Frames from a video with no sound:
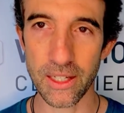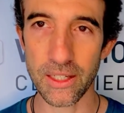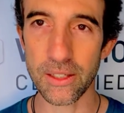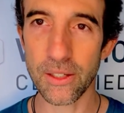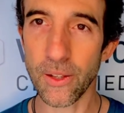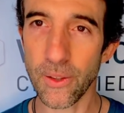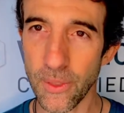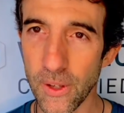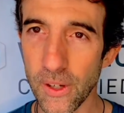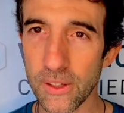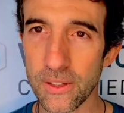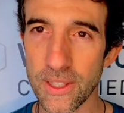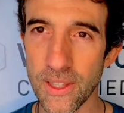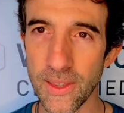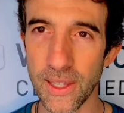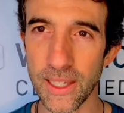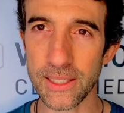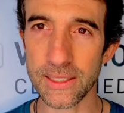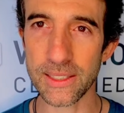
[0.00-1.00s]
The second
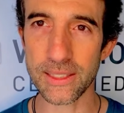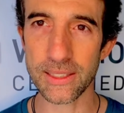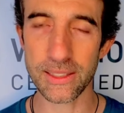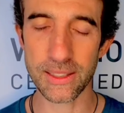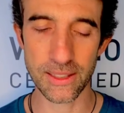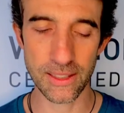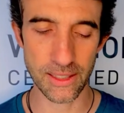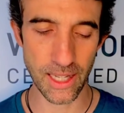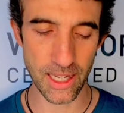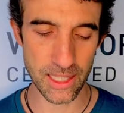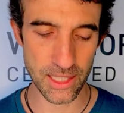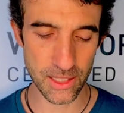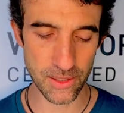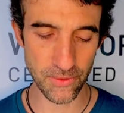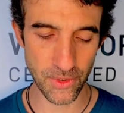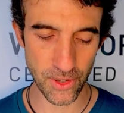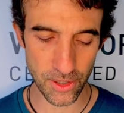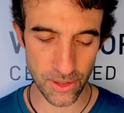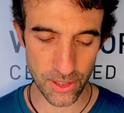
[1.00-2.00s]
things that's
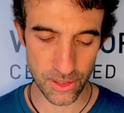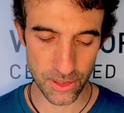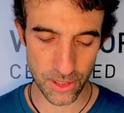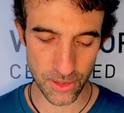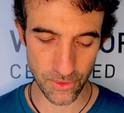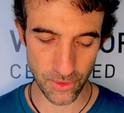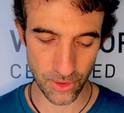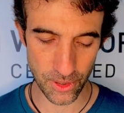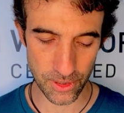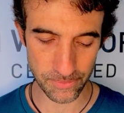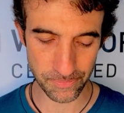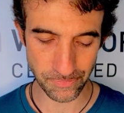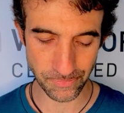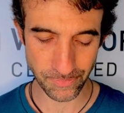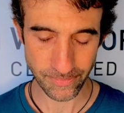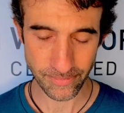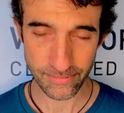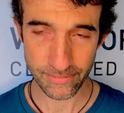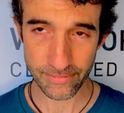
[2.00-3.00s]
very useful,
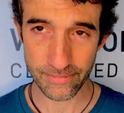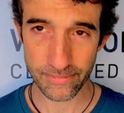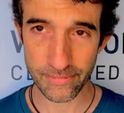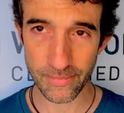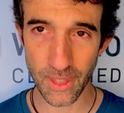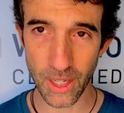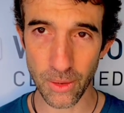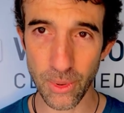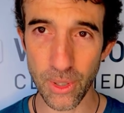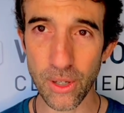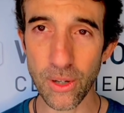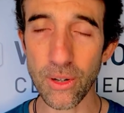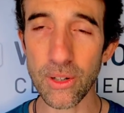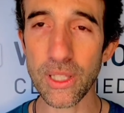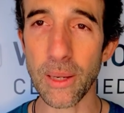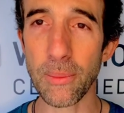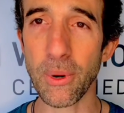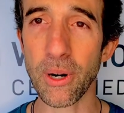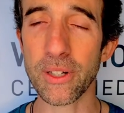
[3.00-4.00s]
we called
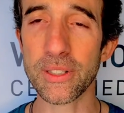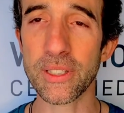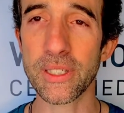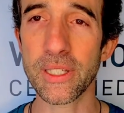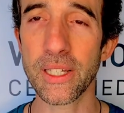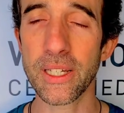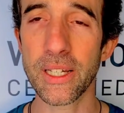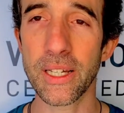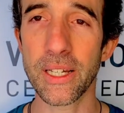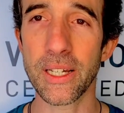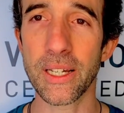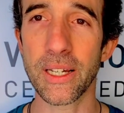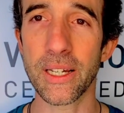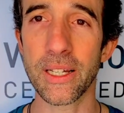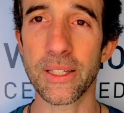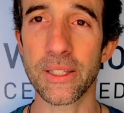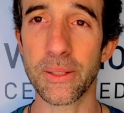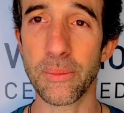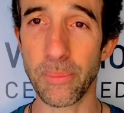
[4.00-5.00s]
about
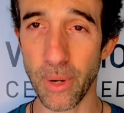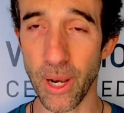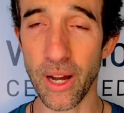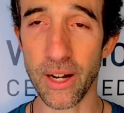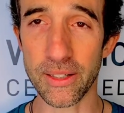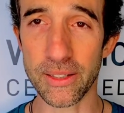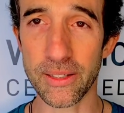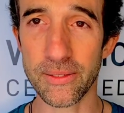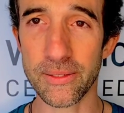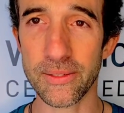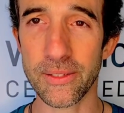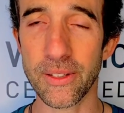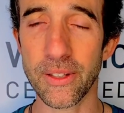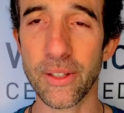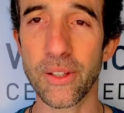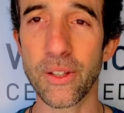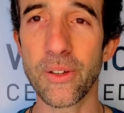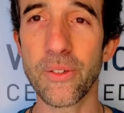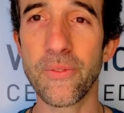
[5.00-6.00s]
blood,
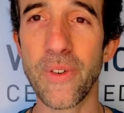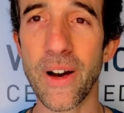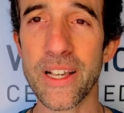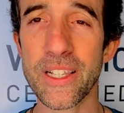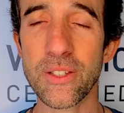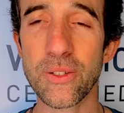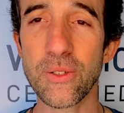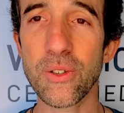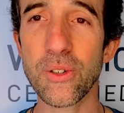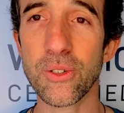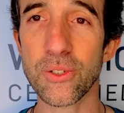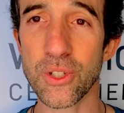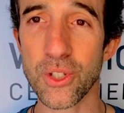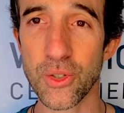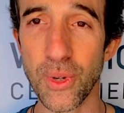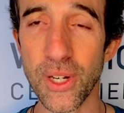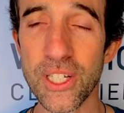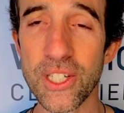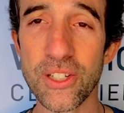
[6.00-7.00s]
the
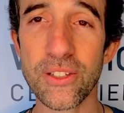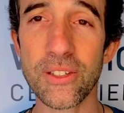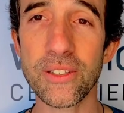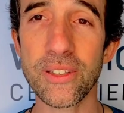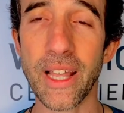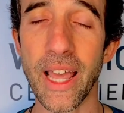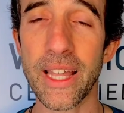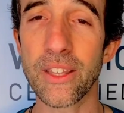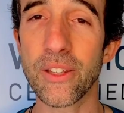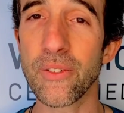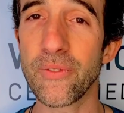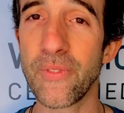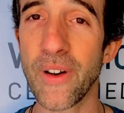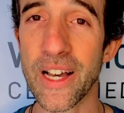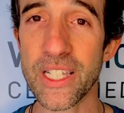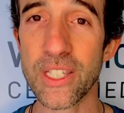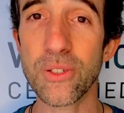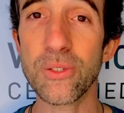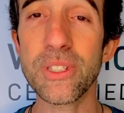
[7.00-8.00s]
vasoconstriction and the
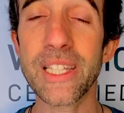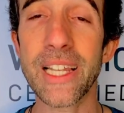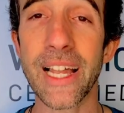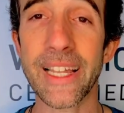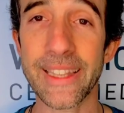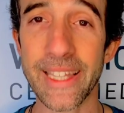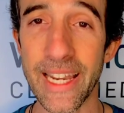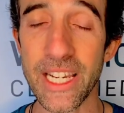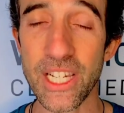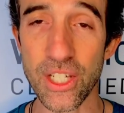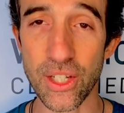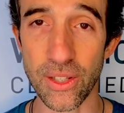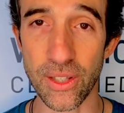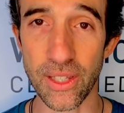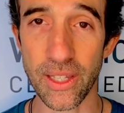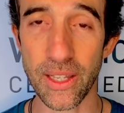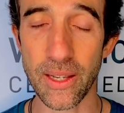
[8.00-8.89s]
vasodilatation.